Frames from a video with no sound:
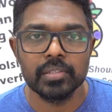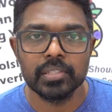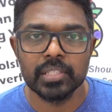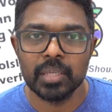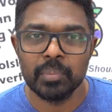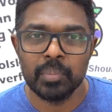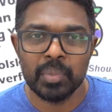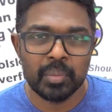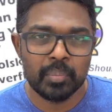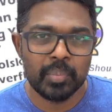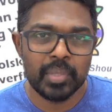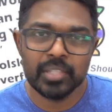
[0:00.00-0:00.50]

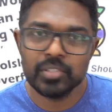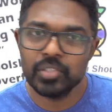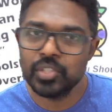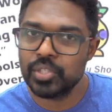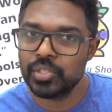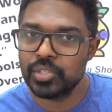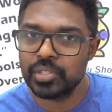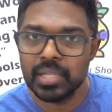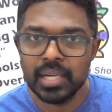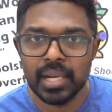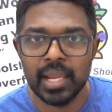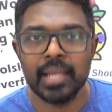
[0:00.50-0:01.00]
Skimming means
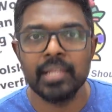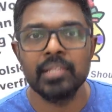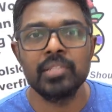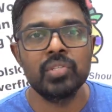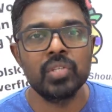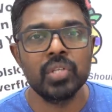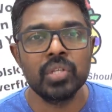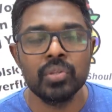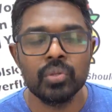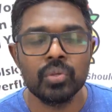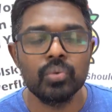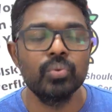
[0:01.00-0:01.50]
just
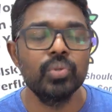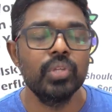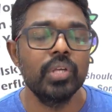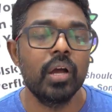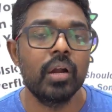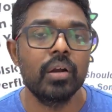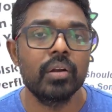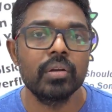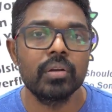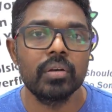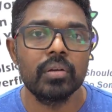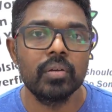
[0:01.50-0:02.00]
glancing through the
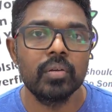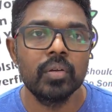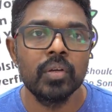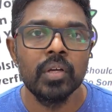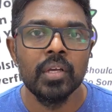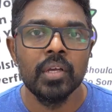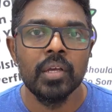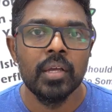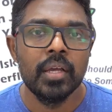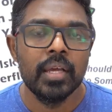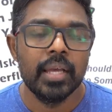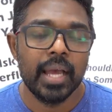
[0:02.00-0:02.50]
article,
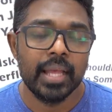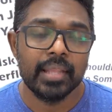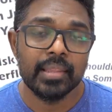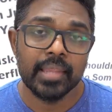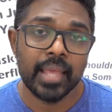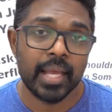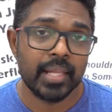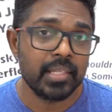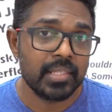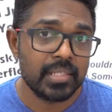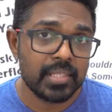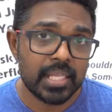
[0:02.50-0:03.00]
and
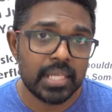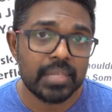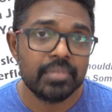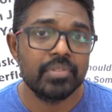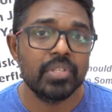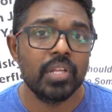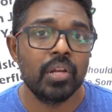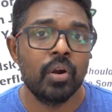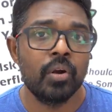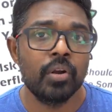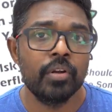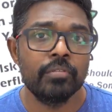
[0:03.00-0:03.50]
that
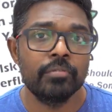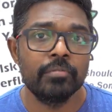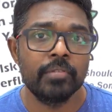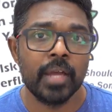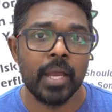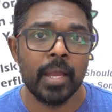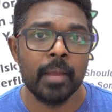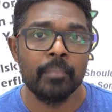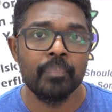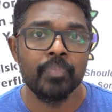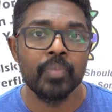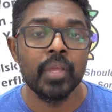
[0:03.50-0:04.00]
saves a lot of
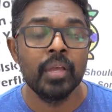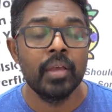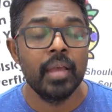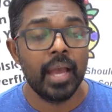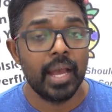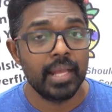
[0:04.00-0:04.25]
time.